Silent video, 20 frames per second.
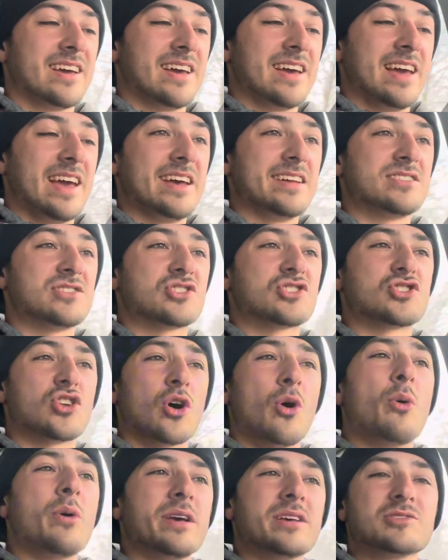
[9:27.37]
it's
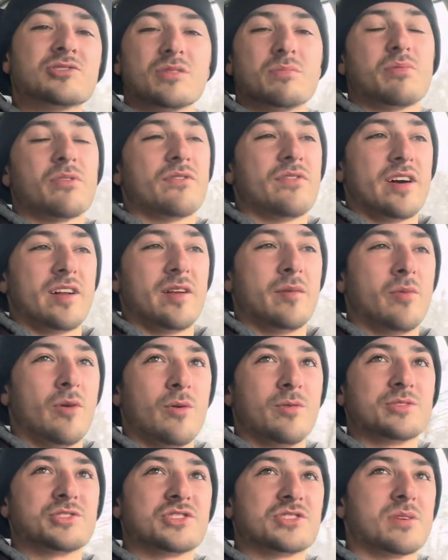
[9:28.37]
so easily
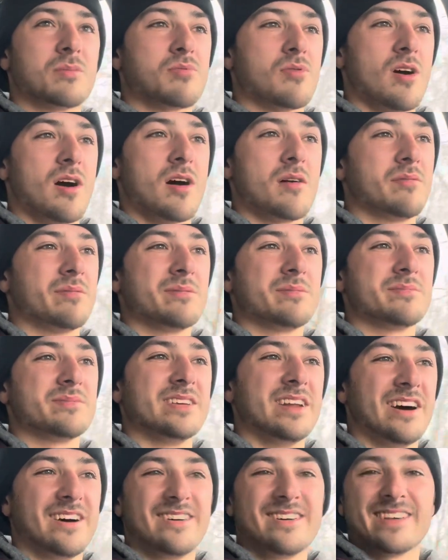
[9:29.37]
preventable, which is the problem.
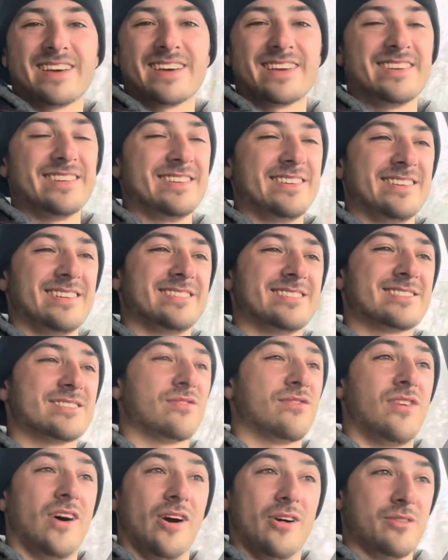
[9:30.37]
You know, like you
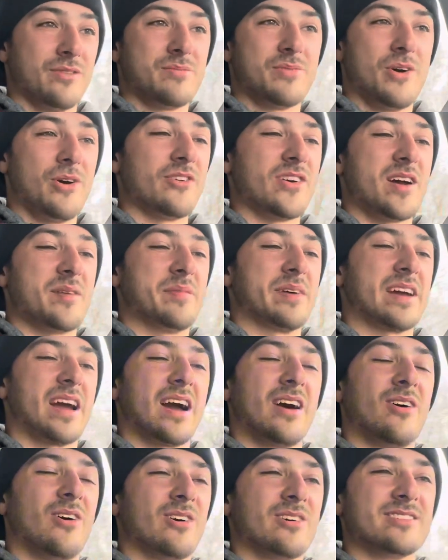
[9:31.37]
just follow the program. Like,
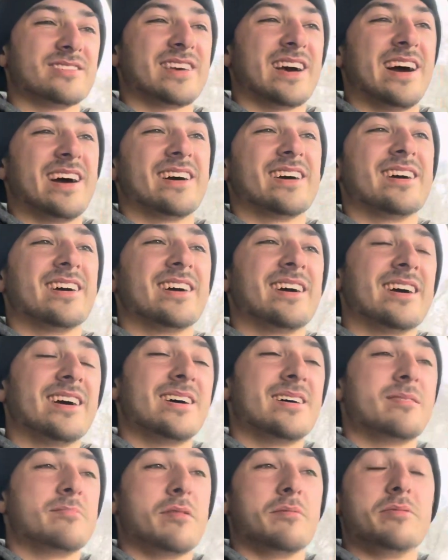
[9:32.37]
how hard is that?
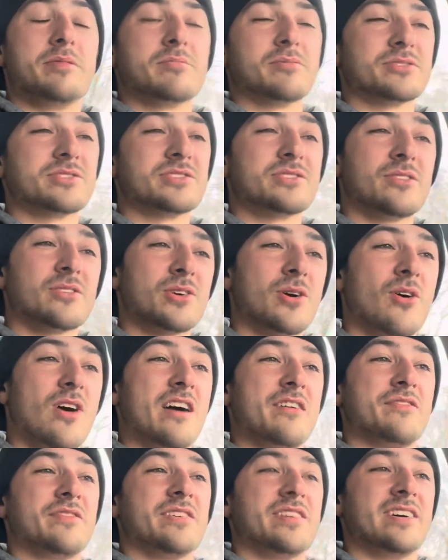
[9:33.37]
But people still go
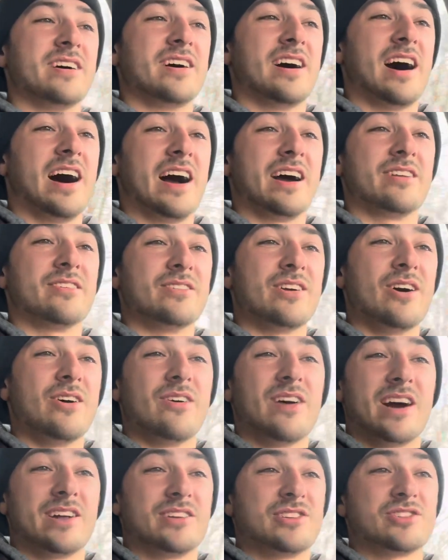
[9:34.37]
off it. I don't
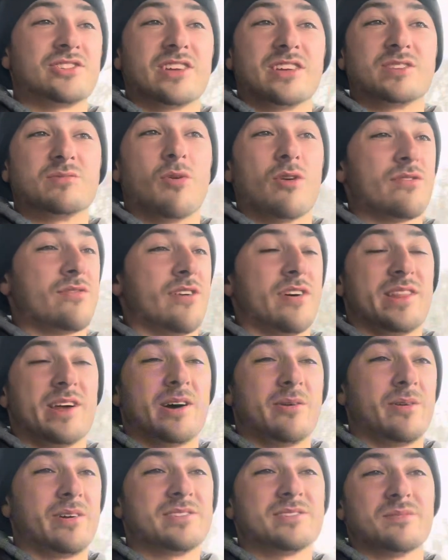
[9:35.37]
know. It's more fun
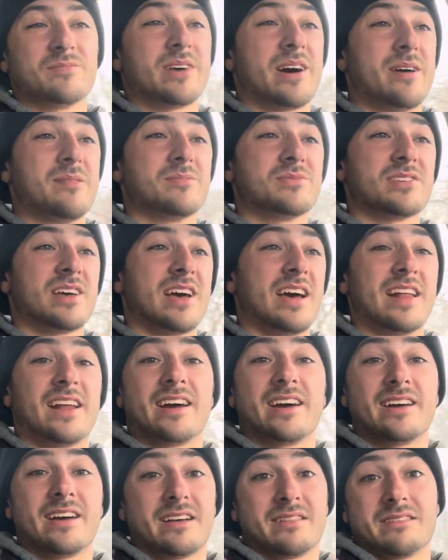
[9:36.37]
that way sometimes. And
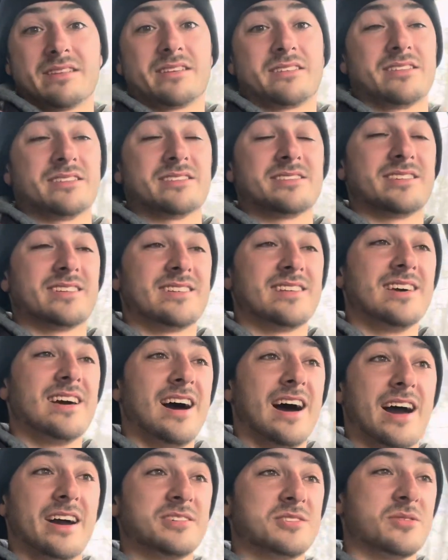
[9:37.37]
I like,
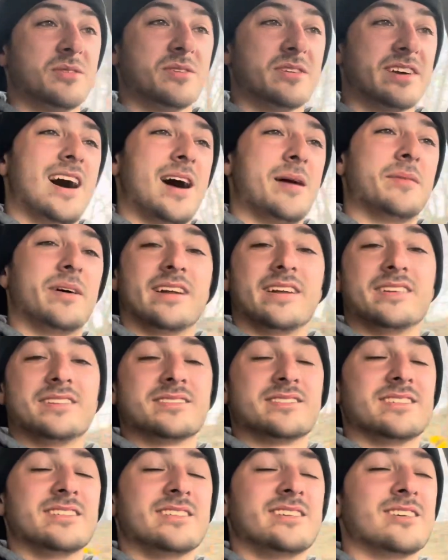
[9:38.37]
listen, I do it. Like, I'm not
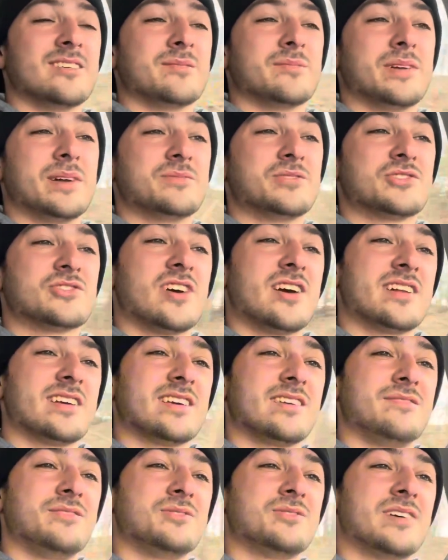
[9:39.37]
innocent here, but I'm just trying
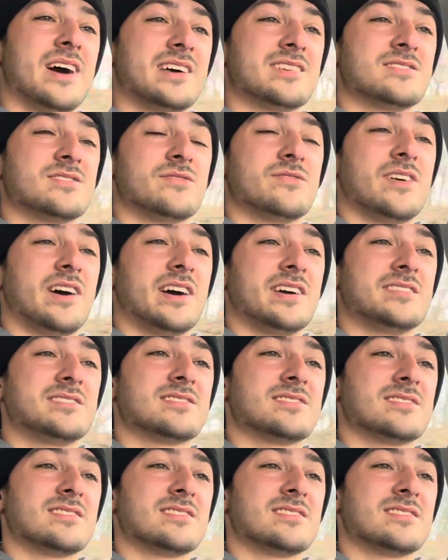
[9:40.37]
to give you guys advice